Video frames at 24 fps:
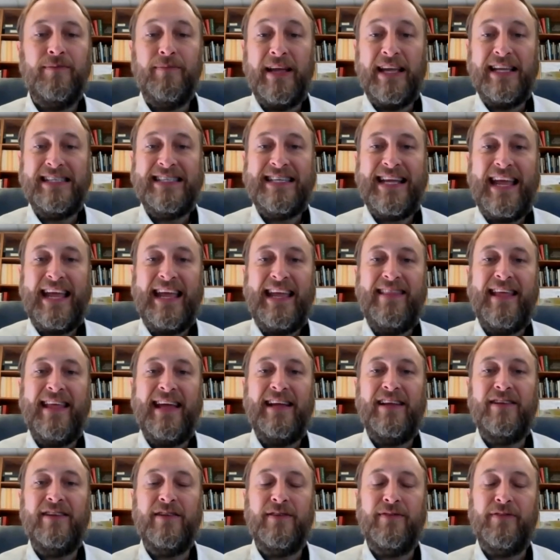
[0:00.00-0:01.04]
maintain
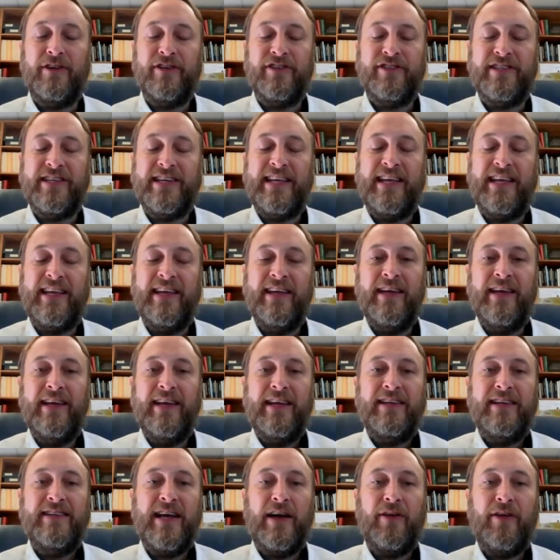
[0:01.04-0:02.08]
that diversity
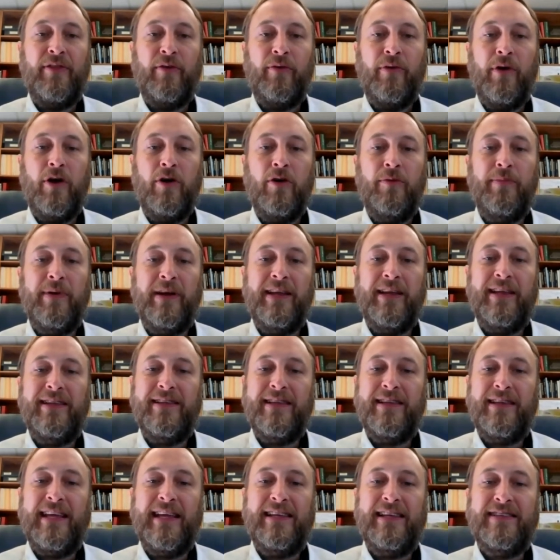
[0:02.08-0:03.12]
down the road but it
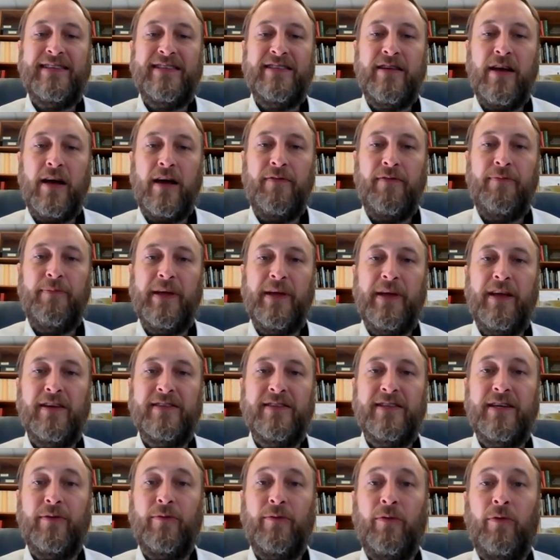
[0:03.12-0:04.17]
it's tough
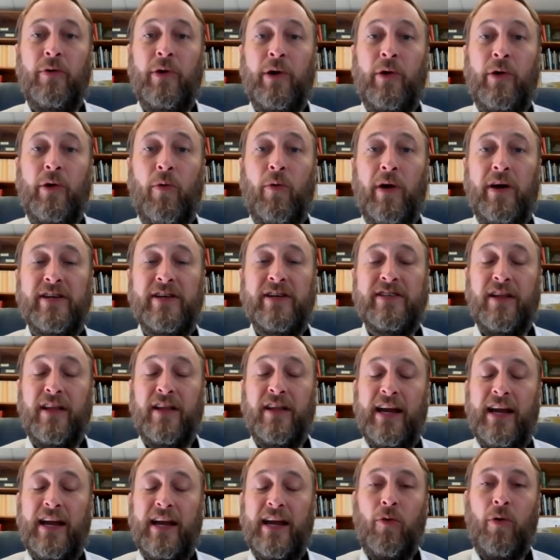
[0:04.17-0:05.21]
because it requires a
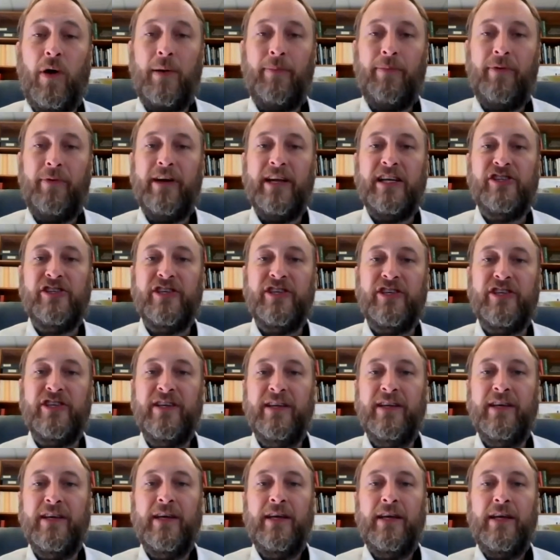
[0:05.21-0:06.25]
lot of cooperation
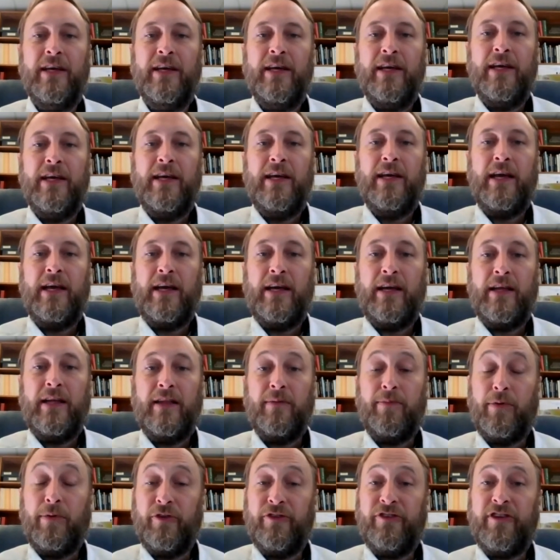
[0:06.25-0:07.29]
uh, the
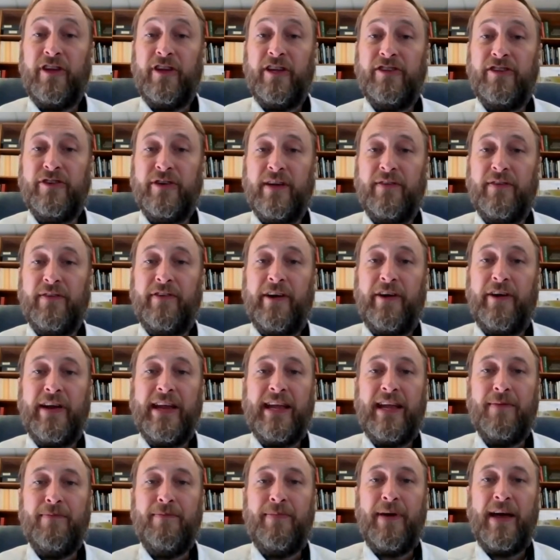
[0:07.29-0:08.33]
bull studs are in a
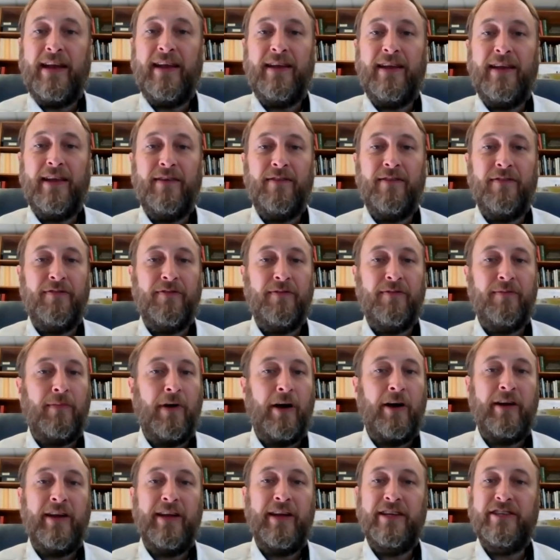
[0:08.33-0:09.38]
very competitive
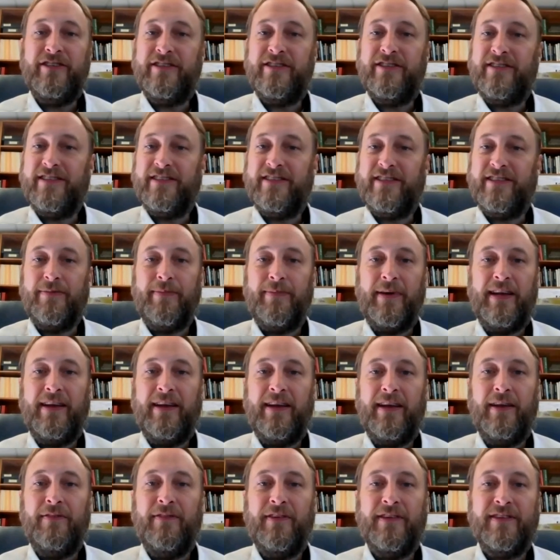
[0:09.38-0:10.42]
market just as
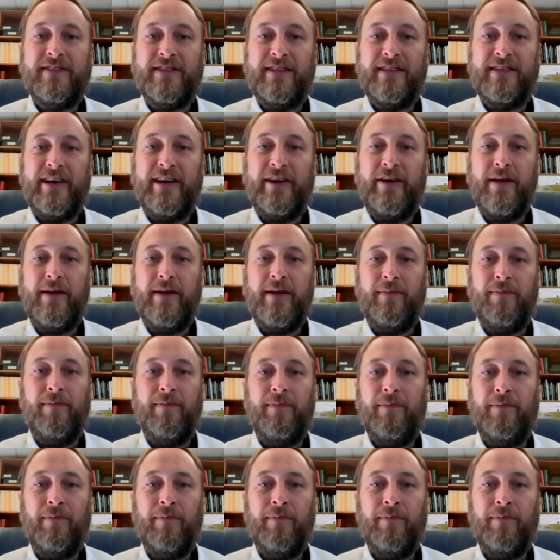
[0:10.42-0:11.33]
competitive as the dairy